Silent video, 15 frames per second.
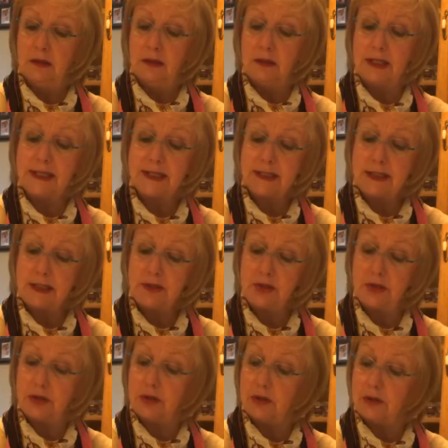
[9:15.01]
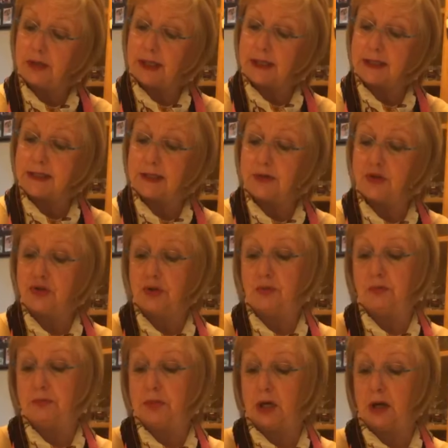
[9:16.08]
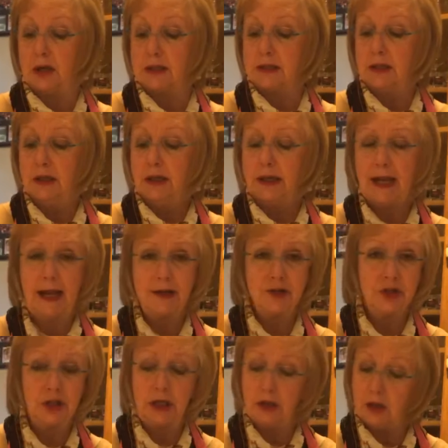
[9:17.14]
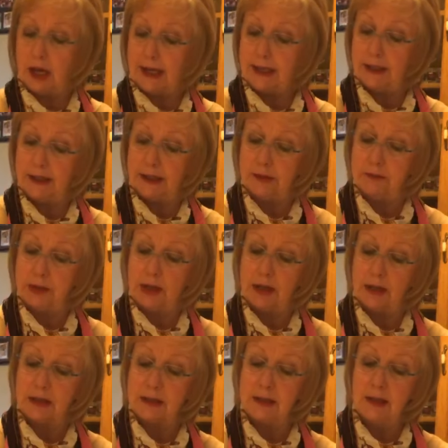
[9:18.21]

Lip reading: listening to the crickets and June bugs, catching lightning bugs,